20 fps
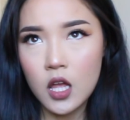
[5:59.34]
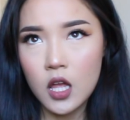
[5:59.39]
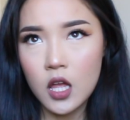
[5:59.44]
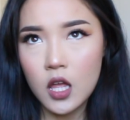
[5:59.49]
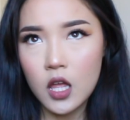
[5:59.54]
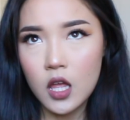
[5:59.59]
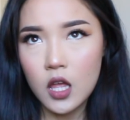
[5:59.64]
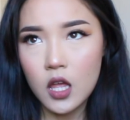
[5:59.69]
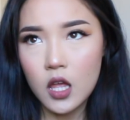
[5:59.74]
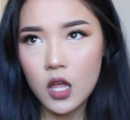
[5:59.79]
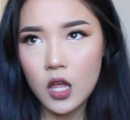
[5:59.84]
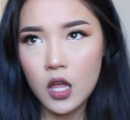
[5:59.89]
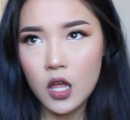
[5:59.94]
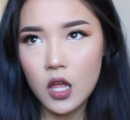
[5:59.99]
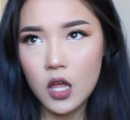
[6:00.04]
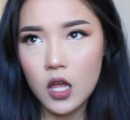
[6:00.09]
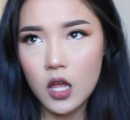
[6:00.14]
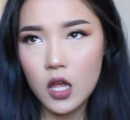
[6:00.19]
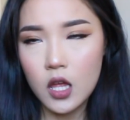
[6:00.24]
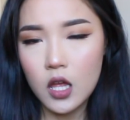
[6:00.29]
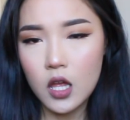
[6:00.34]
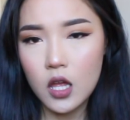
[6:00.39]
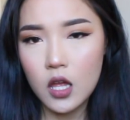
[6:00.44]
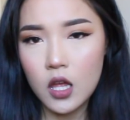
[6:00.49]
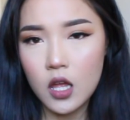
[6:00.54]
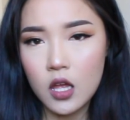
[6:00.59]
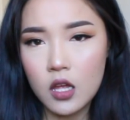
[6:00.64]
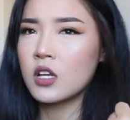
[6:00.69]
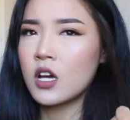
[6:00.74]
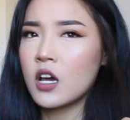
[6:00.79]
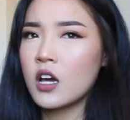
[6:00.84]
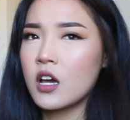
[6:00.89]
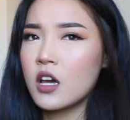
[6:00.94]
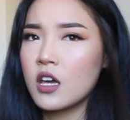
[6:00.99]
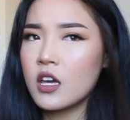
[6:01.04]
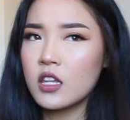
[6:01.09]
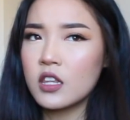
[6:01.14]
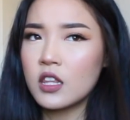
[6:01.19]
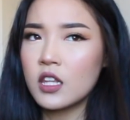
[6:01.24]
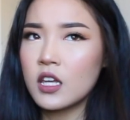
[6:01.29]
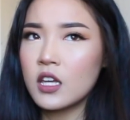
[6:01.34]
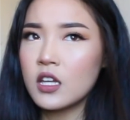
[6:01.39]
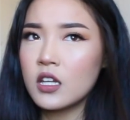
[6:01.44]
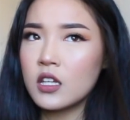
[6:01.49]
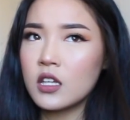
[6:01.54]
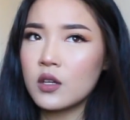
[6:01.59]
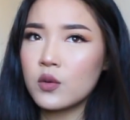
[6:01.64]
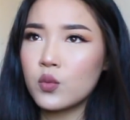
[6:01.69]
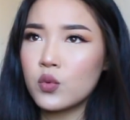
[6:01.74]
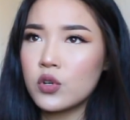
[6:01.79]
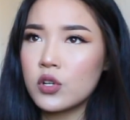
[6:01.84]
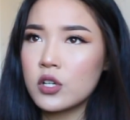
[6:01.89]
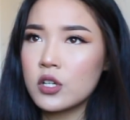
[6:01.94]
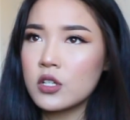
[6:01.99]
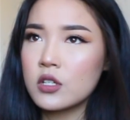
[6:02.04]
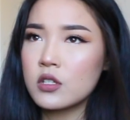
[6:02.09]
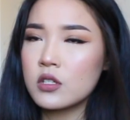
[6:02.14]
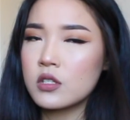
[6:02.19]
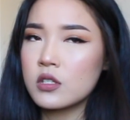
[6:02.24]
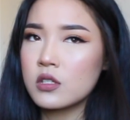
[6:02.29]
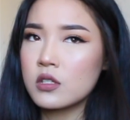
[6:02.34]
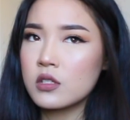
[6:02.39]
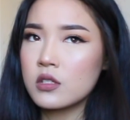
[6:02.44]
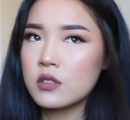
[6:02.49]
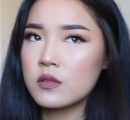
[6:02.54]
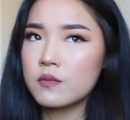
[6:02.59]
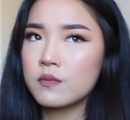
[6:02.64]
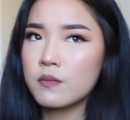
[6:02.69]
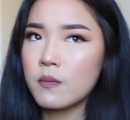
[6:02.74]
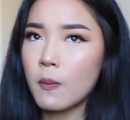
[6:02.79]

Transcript: Uh, I think it was